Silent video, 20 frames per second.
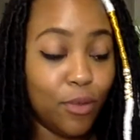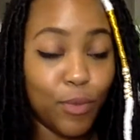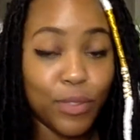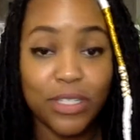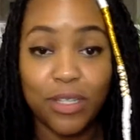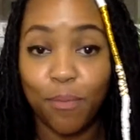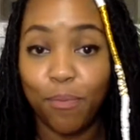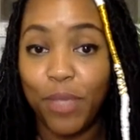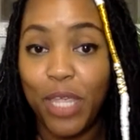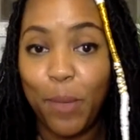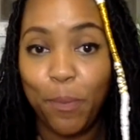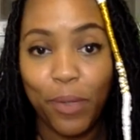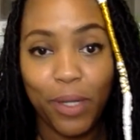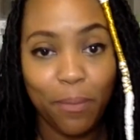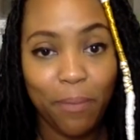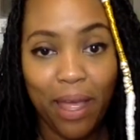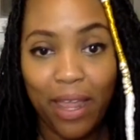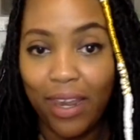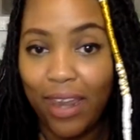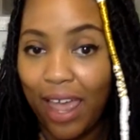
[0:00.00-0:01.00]
some people in
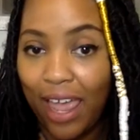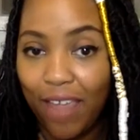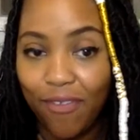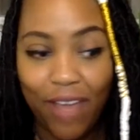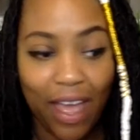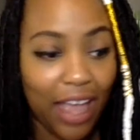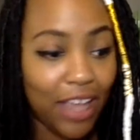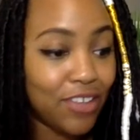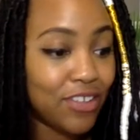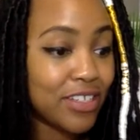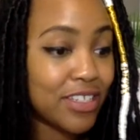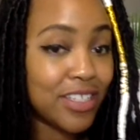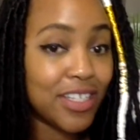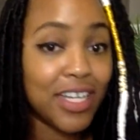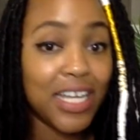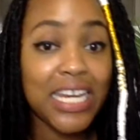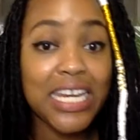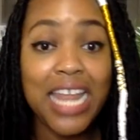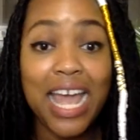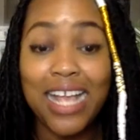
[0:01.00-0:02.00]
my life, I just
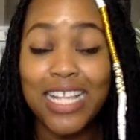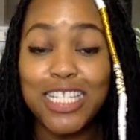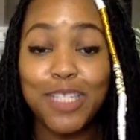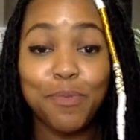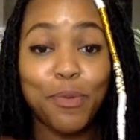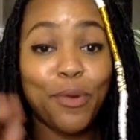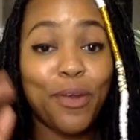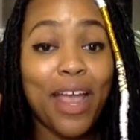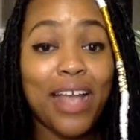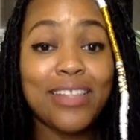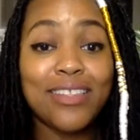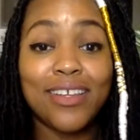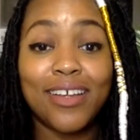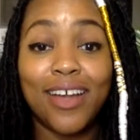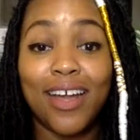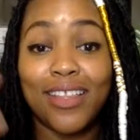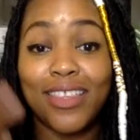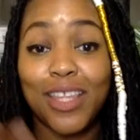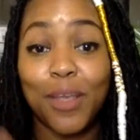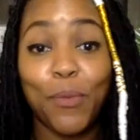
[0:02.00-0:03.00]
could not. Spirit had to
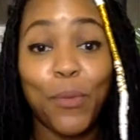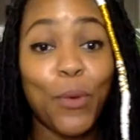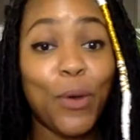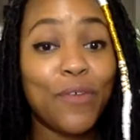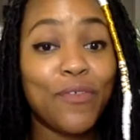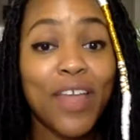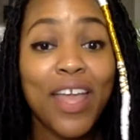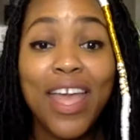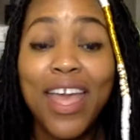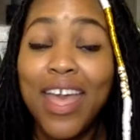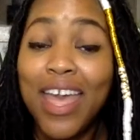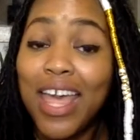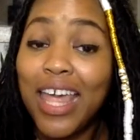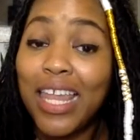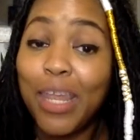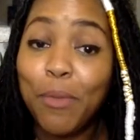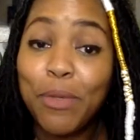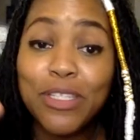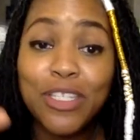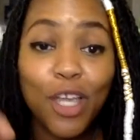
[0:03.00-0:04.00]
cut them off.
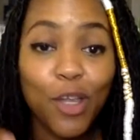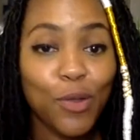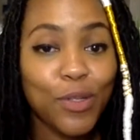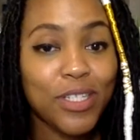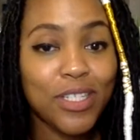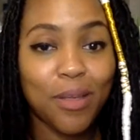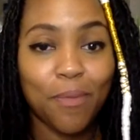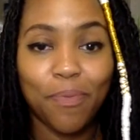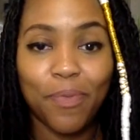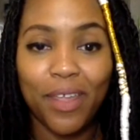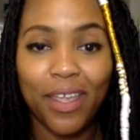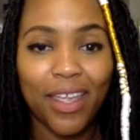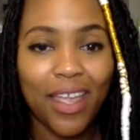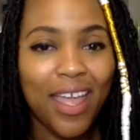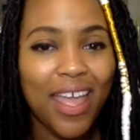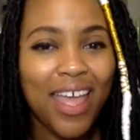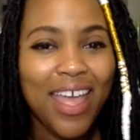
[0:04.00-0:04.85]
Let me tell you something.